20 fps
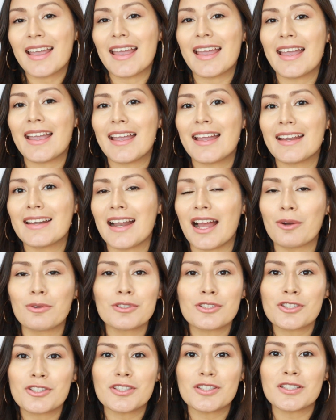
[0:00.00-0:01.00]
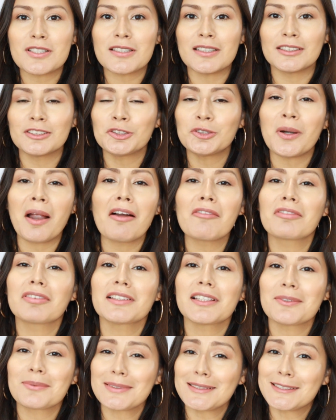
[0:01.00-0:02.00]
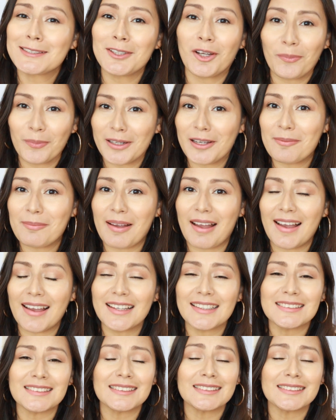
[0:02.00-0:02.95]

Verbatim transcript: and I was just traveling with so many bags